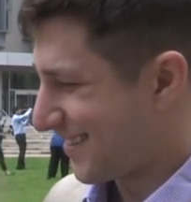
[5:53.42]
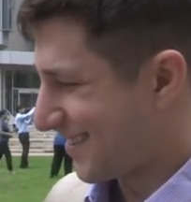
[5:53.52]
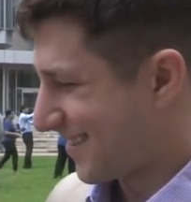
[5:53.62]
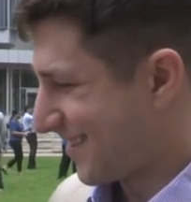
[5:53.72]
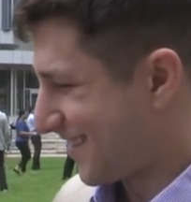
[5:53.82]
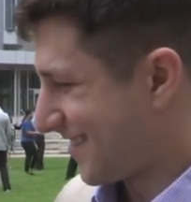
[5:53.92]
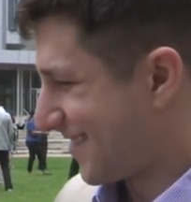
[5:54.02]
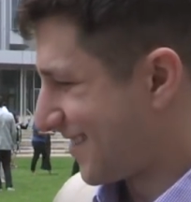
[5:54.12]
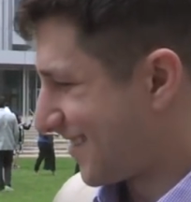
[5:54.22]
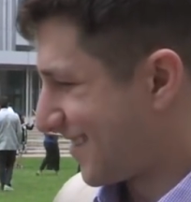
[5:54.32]

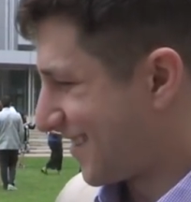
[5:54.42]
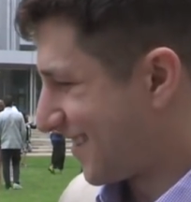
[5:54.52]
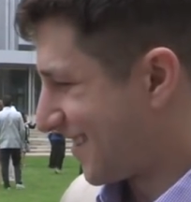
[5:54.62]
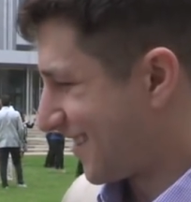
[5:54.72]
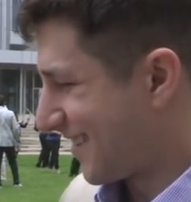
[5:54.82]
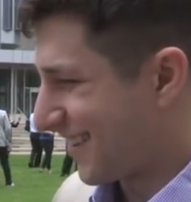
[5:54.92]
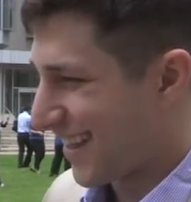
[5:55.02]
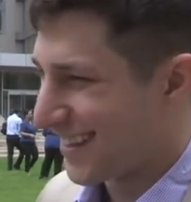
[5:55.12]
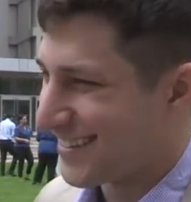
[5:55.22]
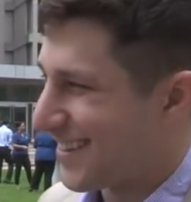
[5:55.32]
The person shown says nothing.